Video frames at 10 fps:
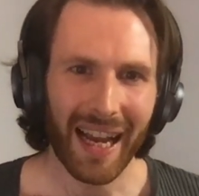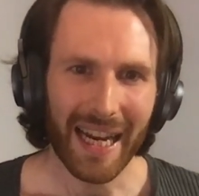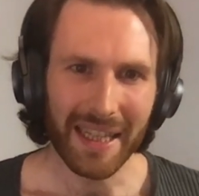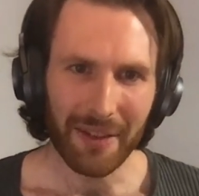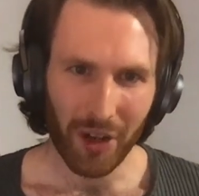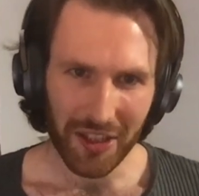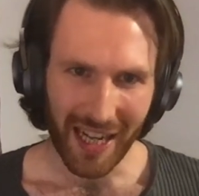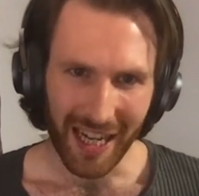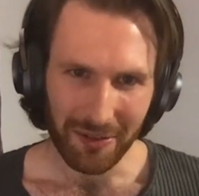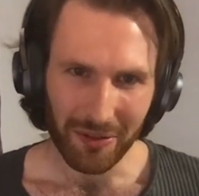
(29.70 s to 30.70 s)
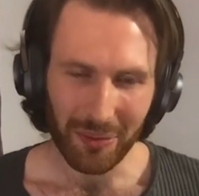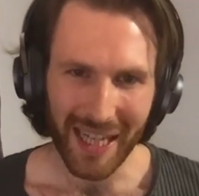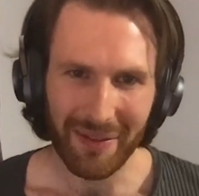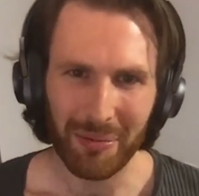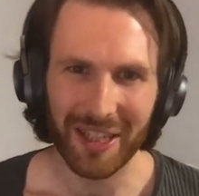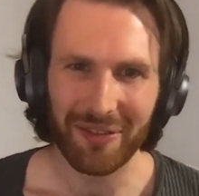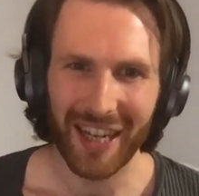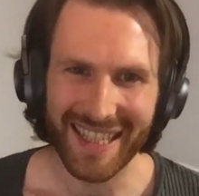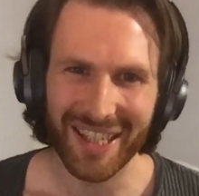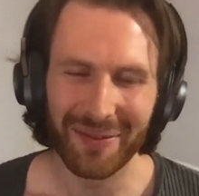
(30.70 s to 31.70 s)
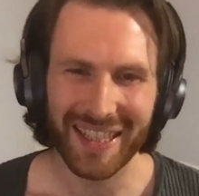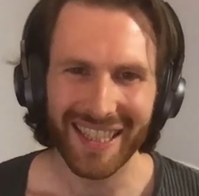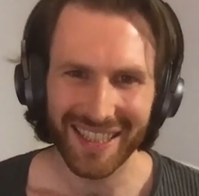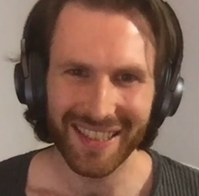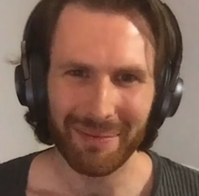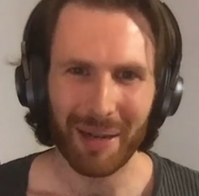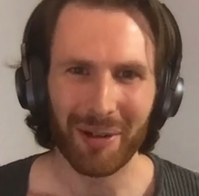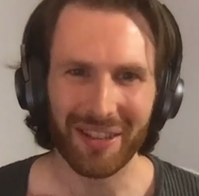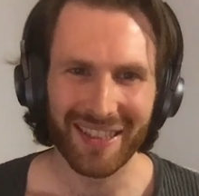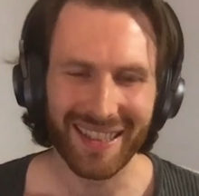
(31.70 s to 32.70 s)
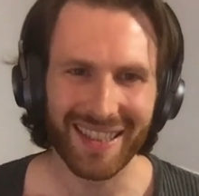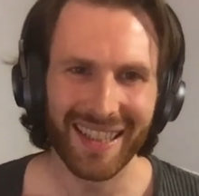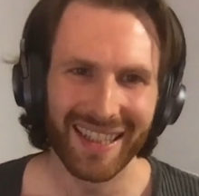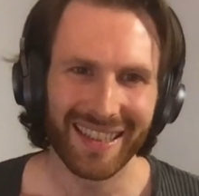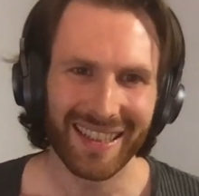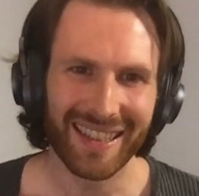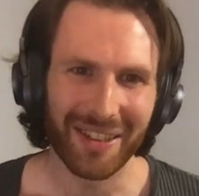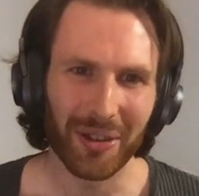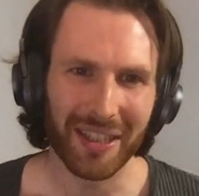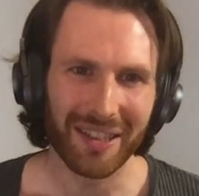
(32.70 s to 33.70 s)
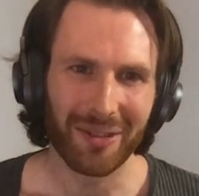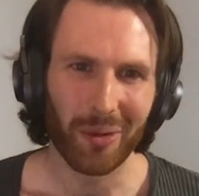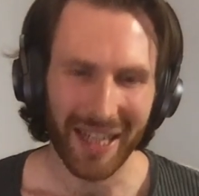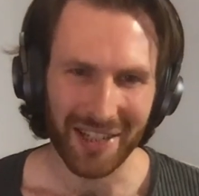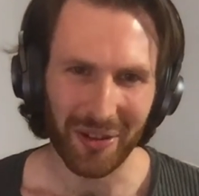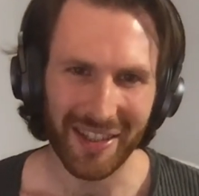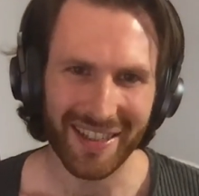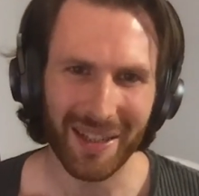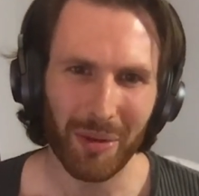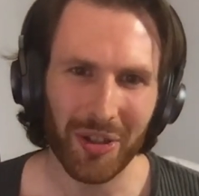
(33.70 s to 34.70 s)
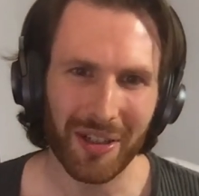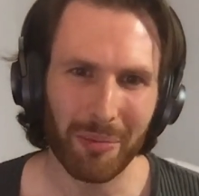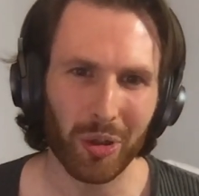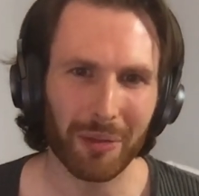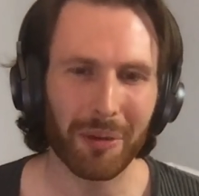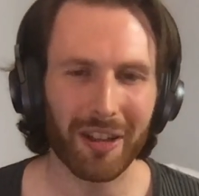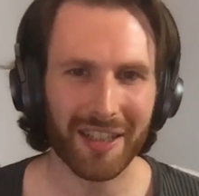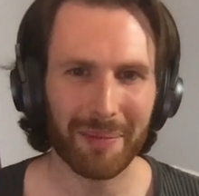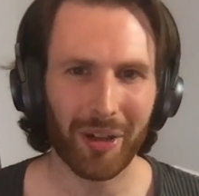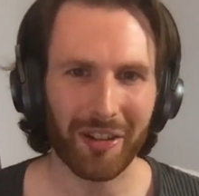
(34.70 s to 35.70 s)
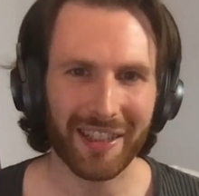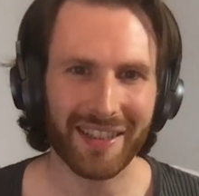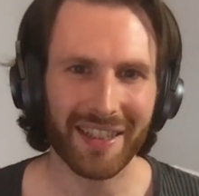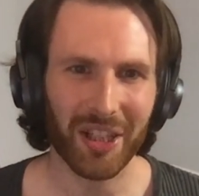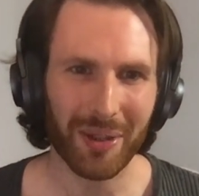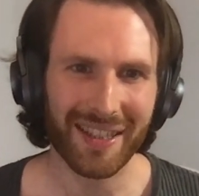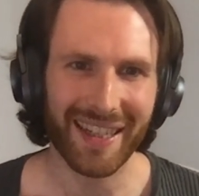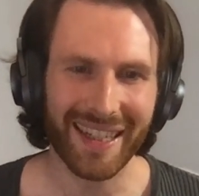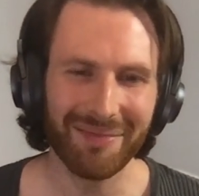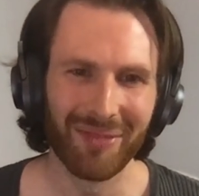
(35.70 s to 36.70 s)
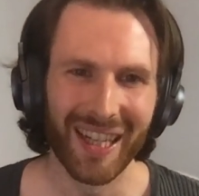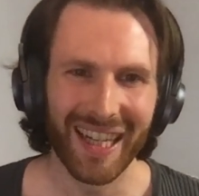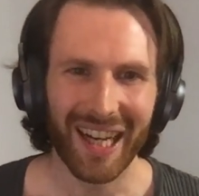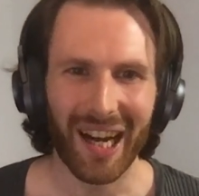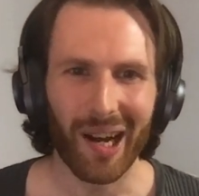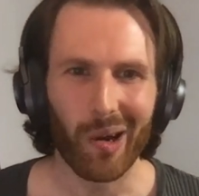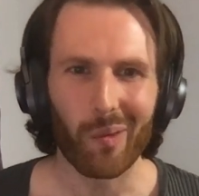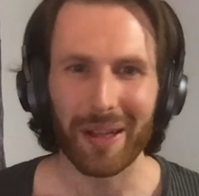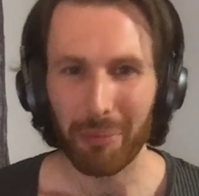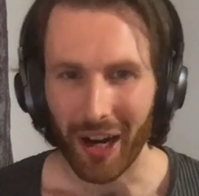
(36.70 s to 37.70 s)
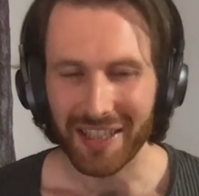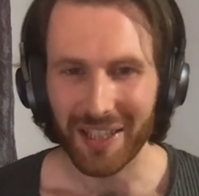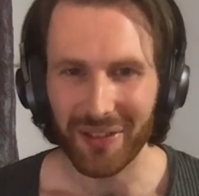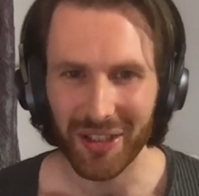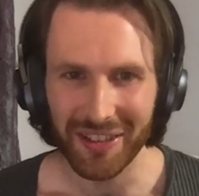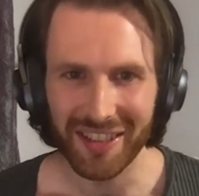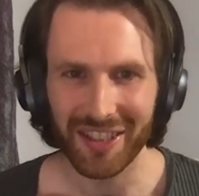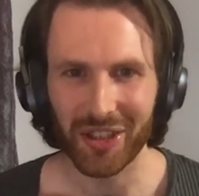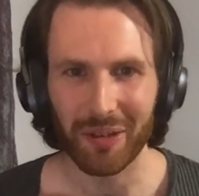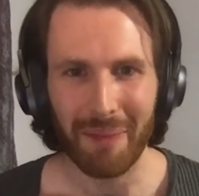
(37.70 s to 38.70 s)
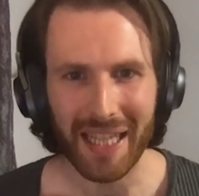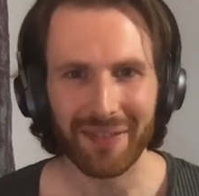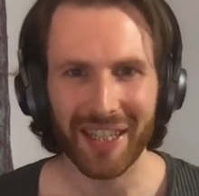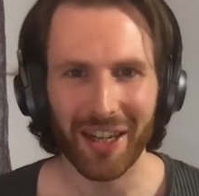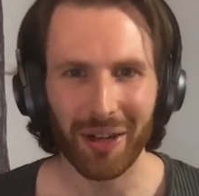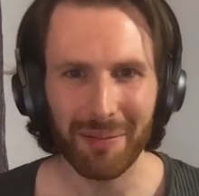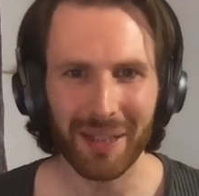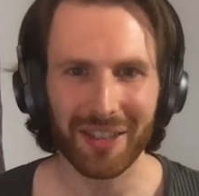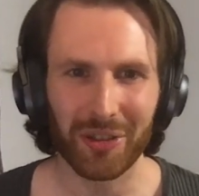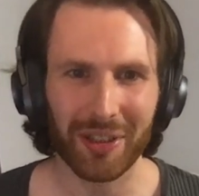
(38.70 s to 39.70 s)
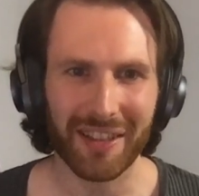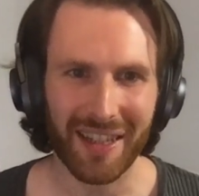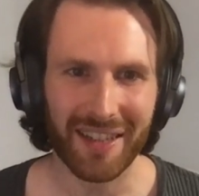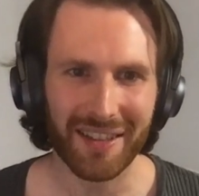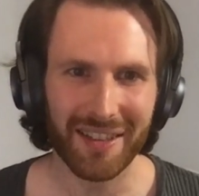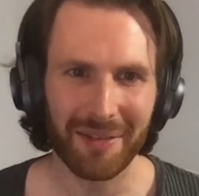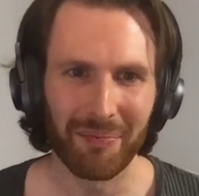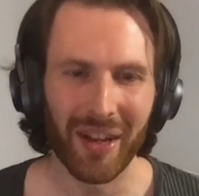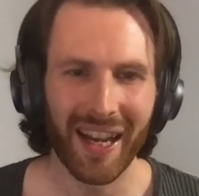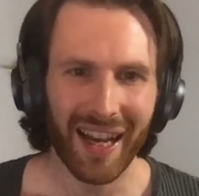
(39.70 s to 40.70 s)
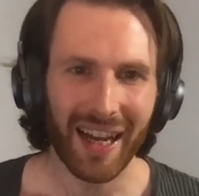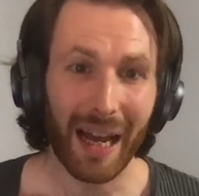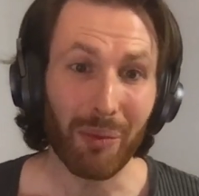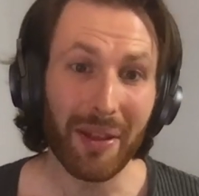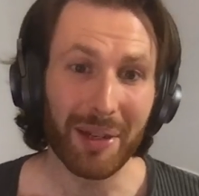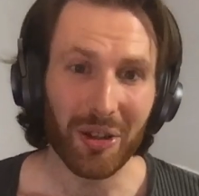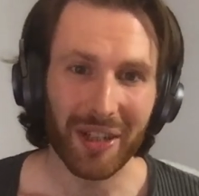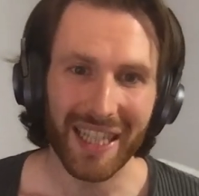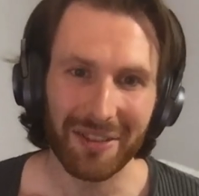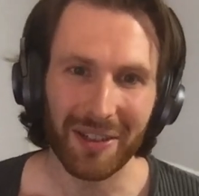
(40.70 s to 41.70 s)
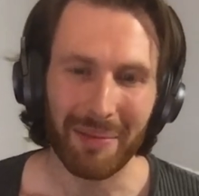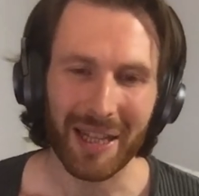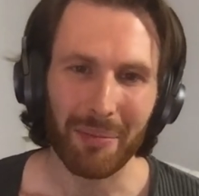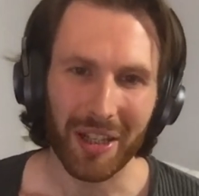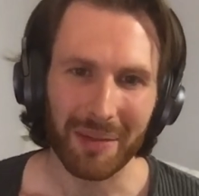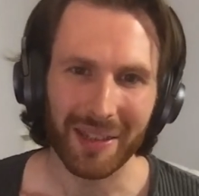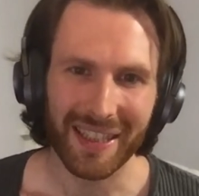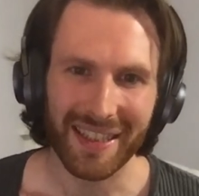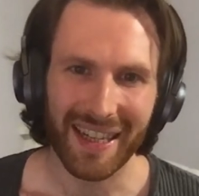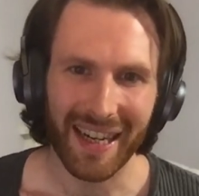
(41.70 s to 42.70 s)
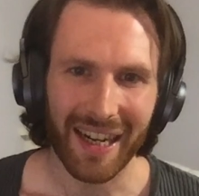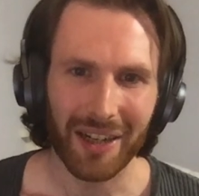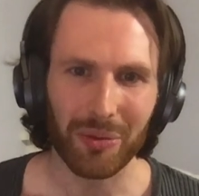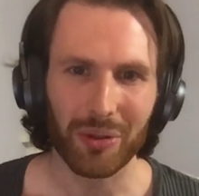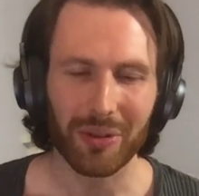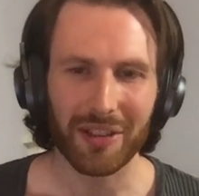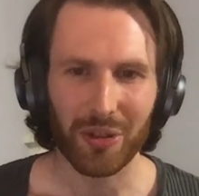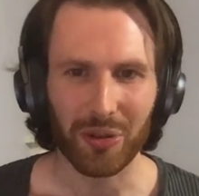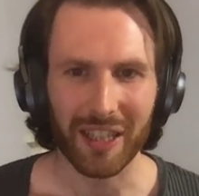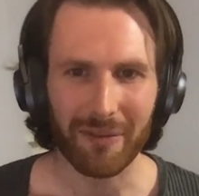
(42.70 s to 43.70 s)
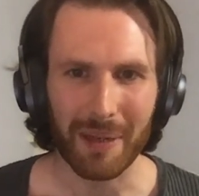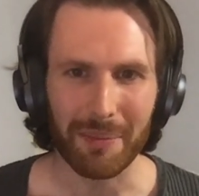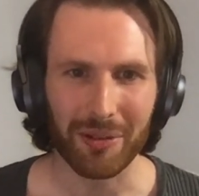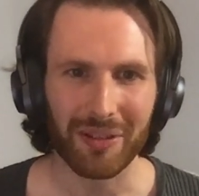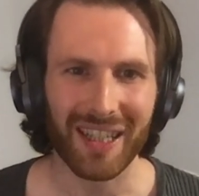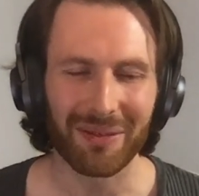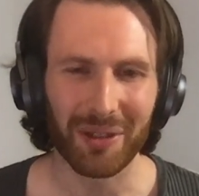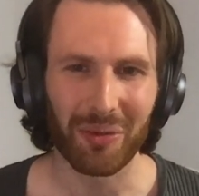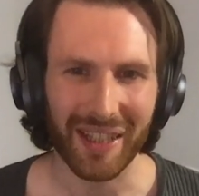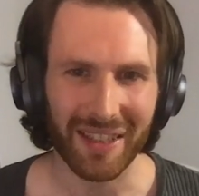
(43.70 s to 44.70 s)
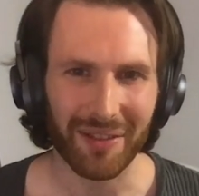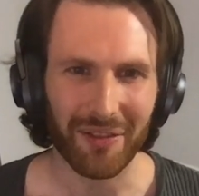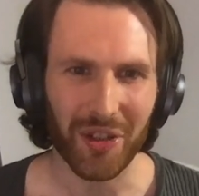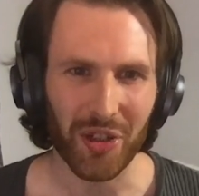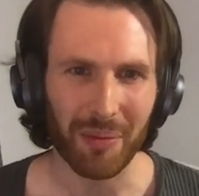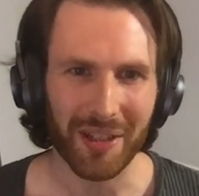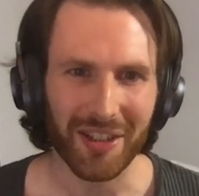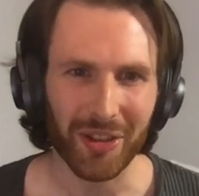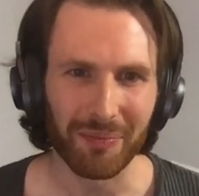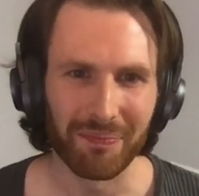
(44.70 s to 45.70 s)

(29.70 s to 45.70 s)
In the first half, we have a pretty feisty conversation about politics, uh, including what Ezra thinks are the most important policy priorities in the US today, uh, whether prices for goods should massively go up uh, during disasters, uh, and whether we talk enough about the possibility that AI will soon leave people uh, with relatively few jobs to do.